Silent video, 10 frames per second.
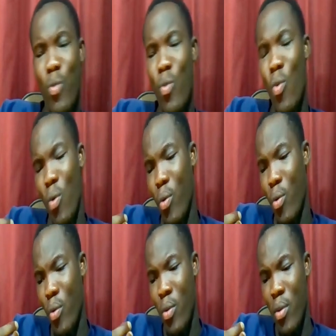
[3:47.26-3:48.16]
e fa
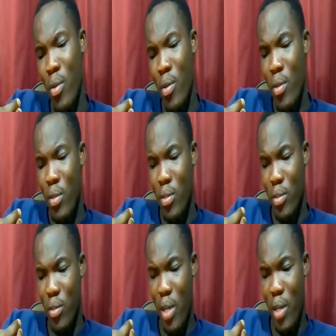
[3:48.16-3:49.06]
wo
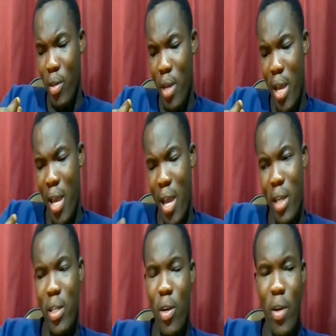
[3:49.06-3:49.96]
ejuma say
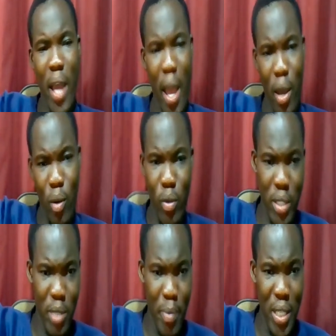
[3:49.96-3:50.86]
we a host
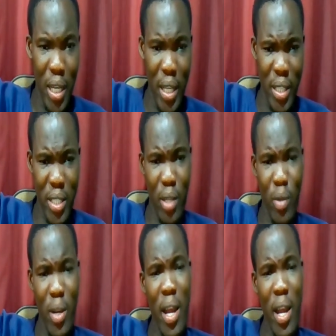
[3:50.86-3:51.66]
be a host of the show.